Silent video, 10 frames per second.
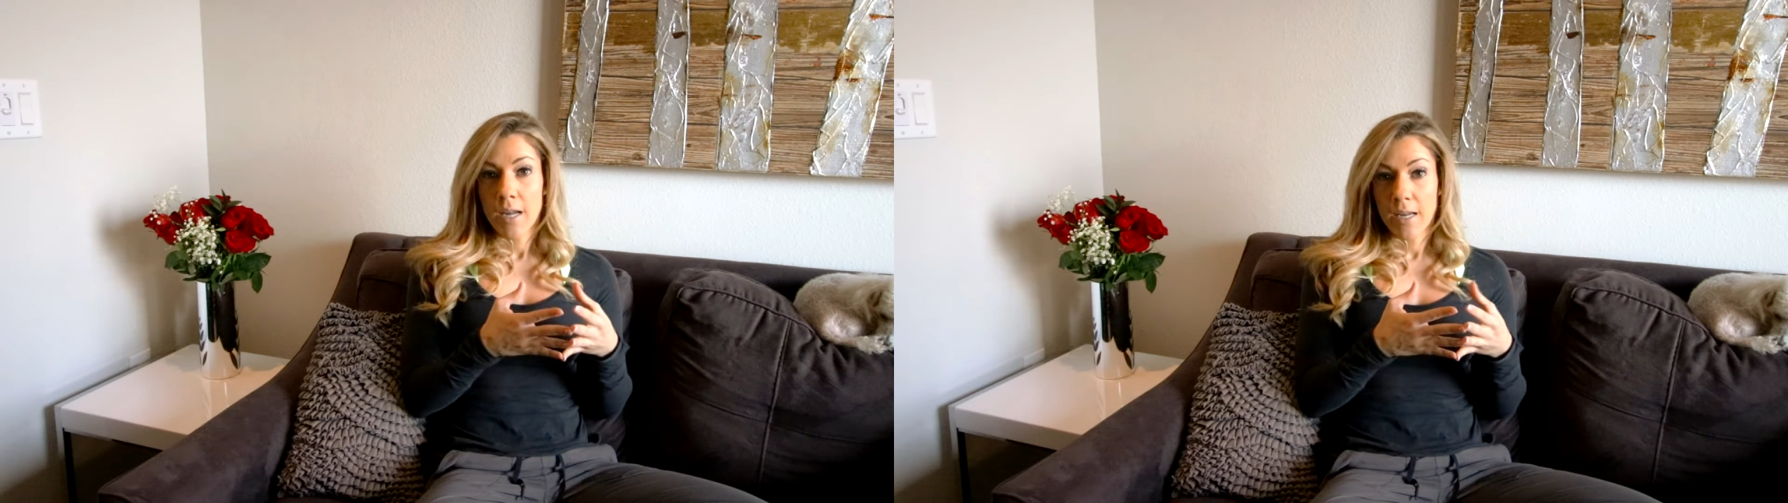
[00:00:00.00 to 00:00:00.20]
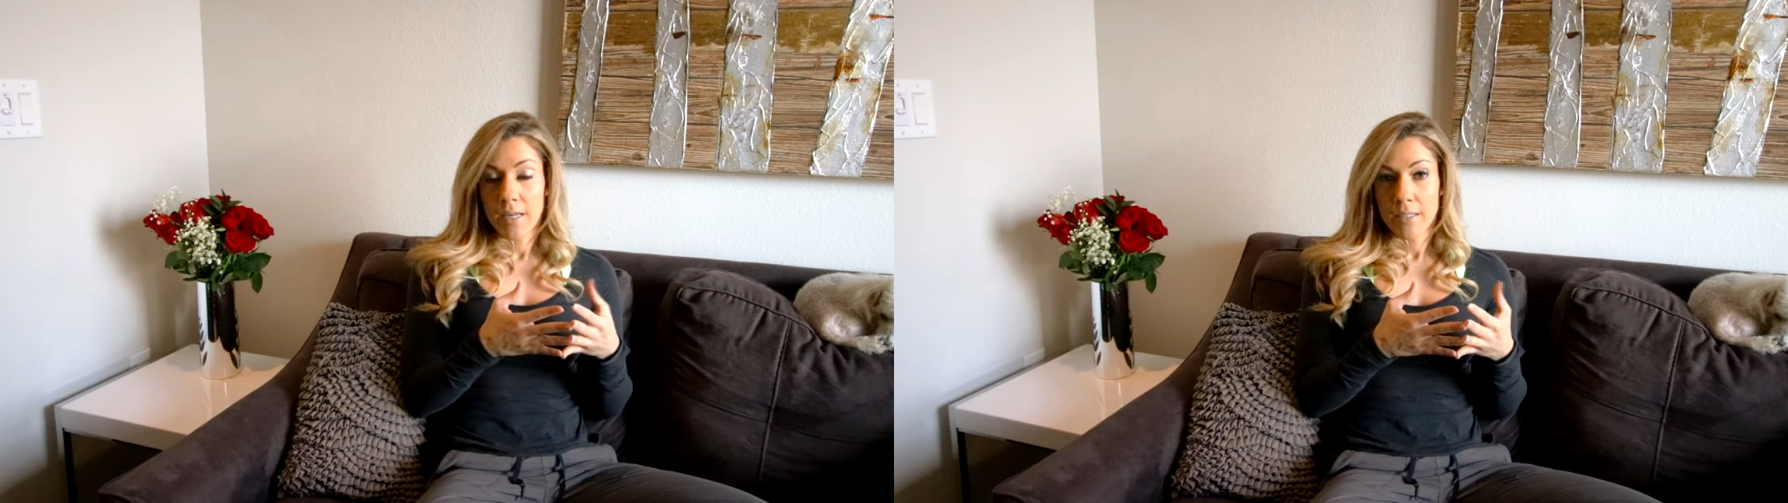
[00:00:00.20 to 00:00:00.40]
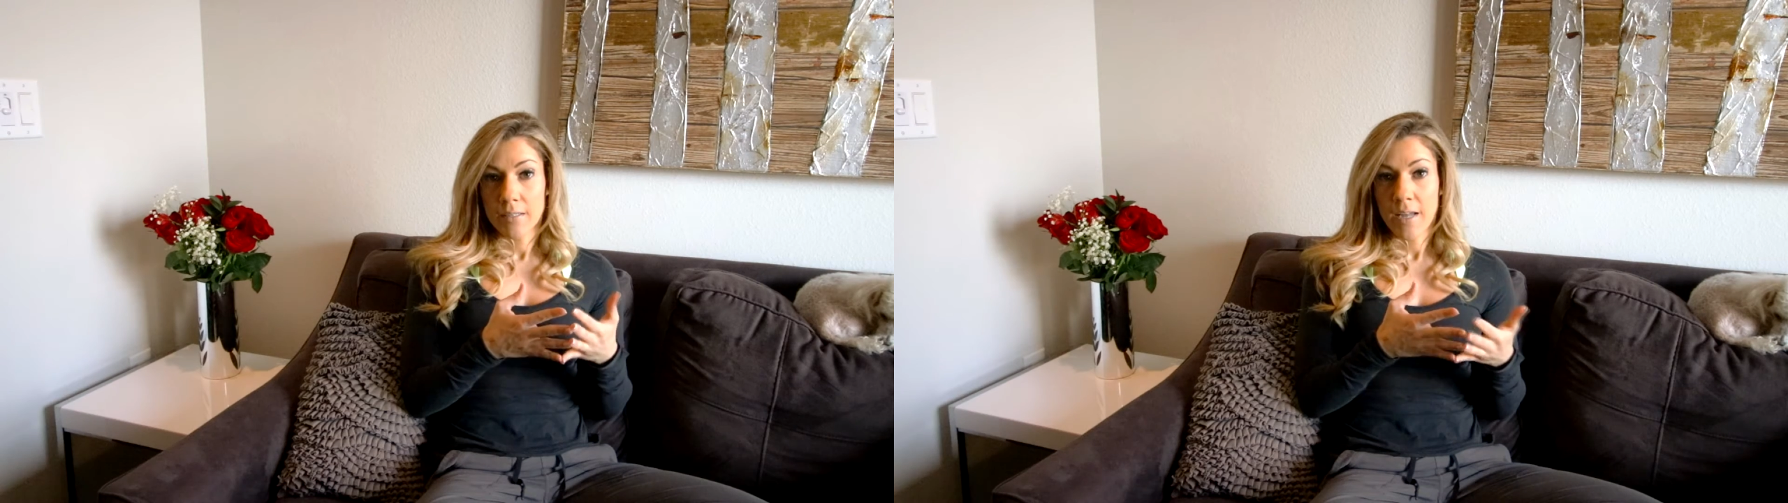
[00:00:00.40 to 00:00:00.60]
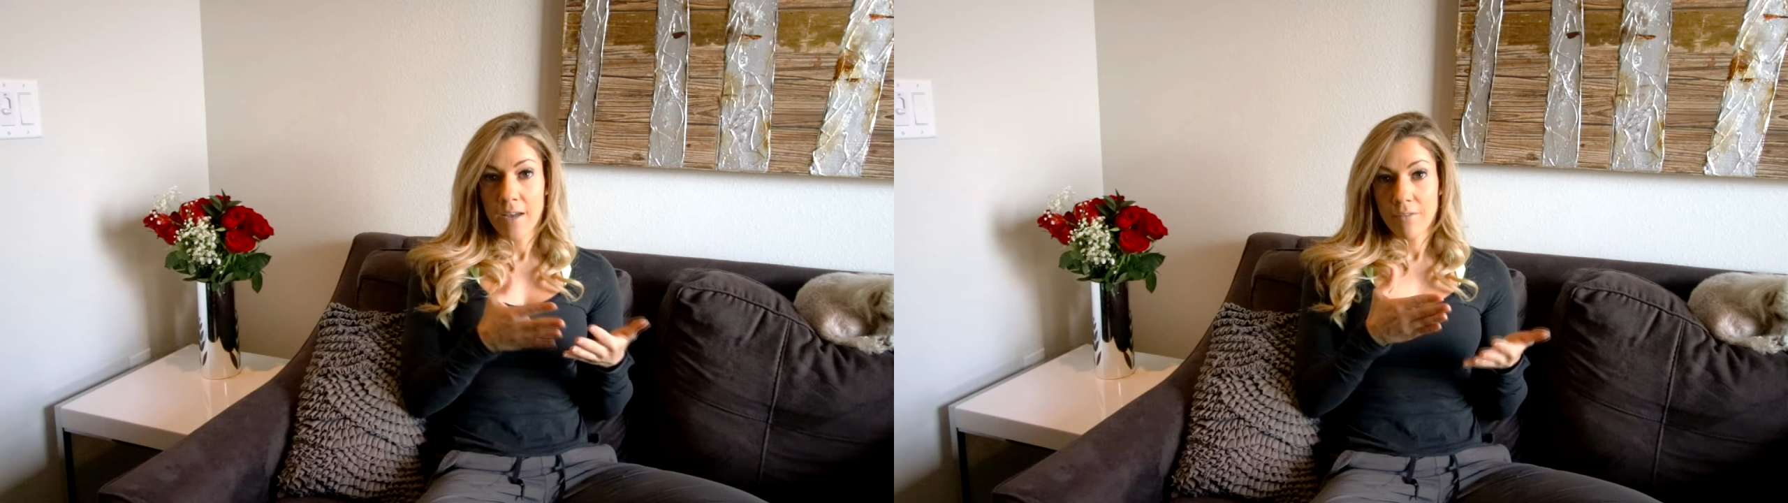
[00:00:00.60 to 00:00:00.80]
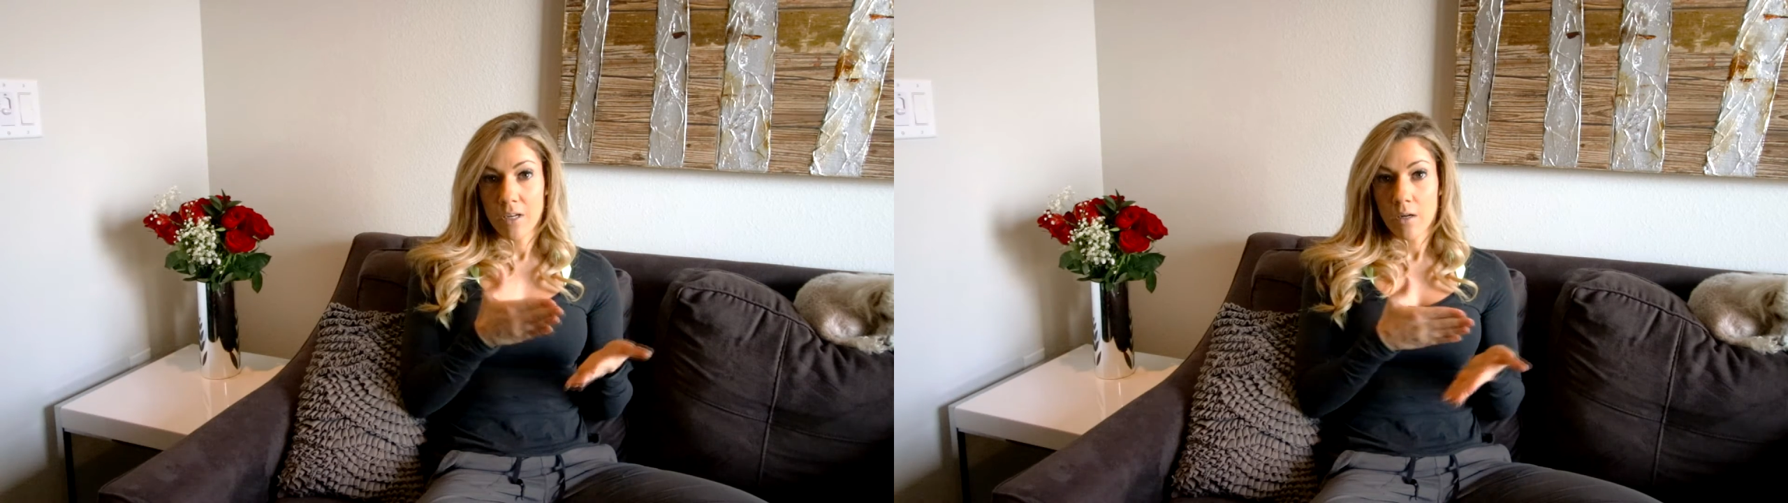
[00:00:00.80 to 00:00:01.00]
and
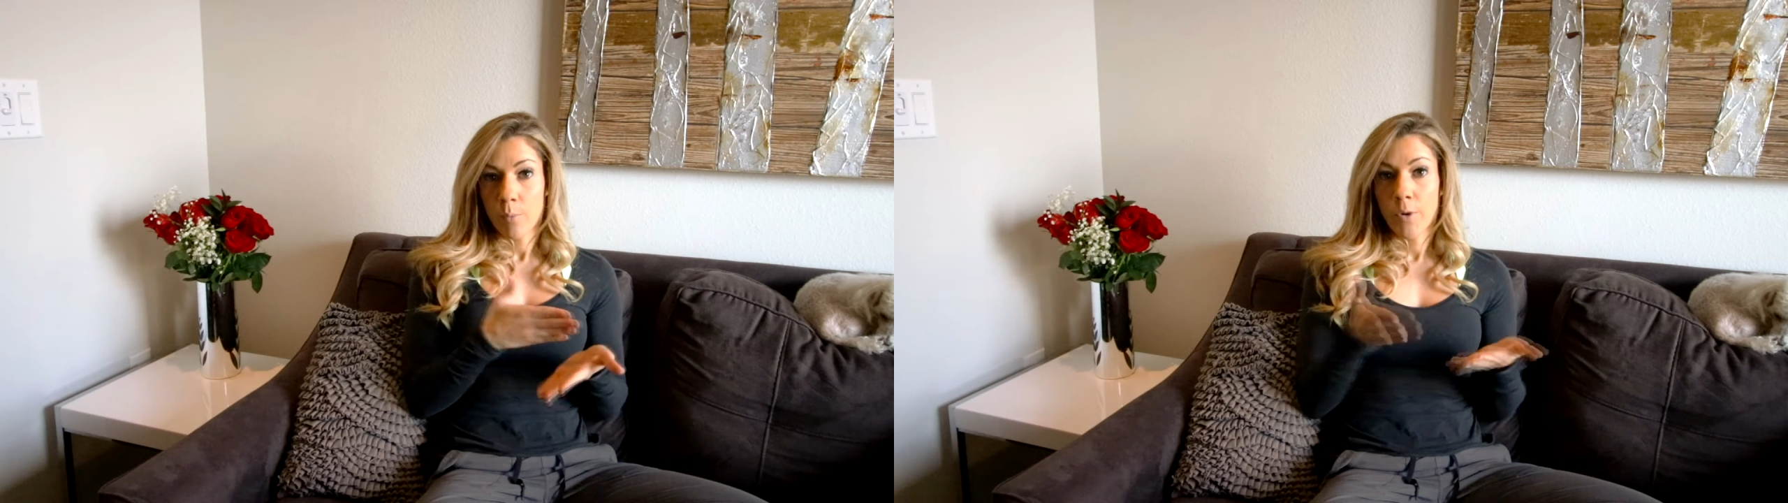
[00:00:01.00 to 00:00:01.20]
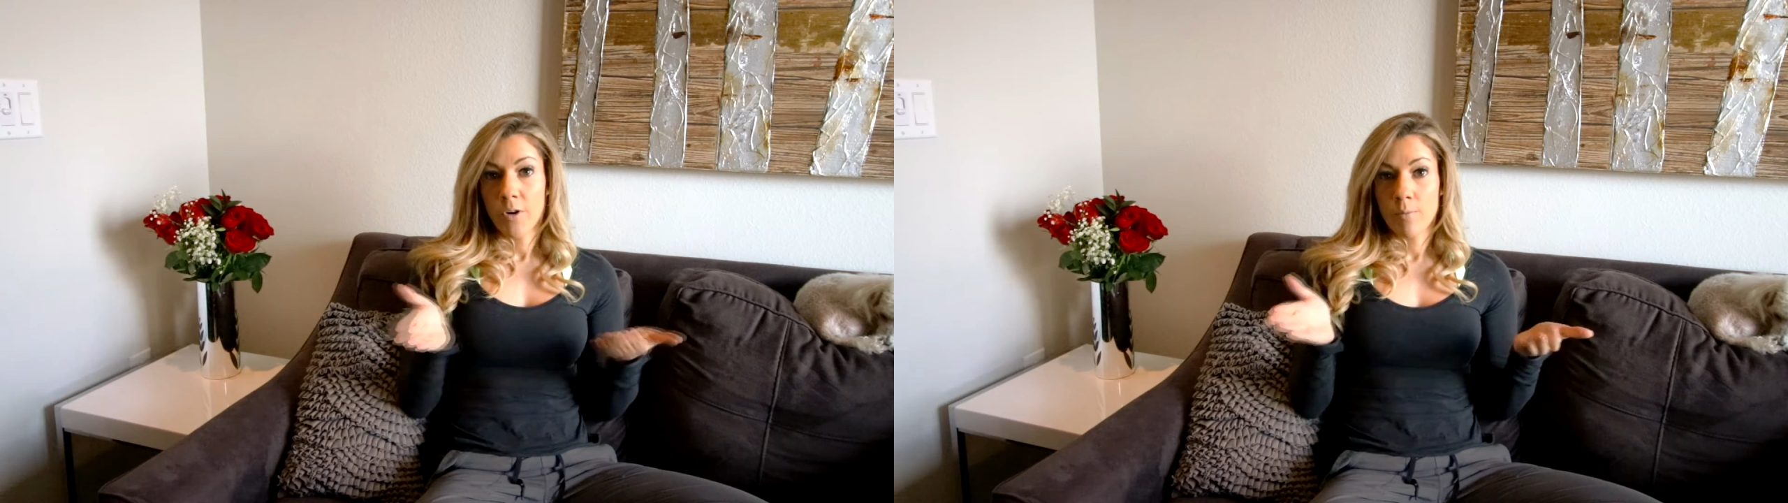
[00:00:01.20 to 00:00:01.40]
having it a part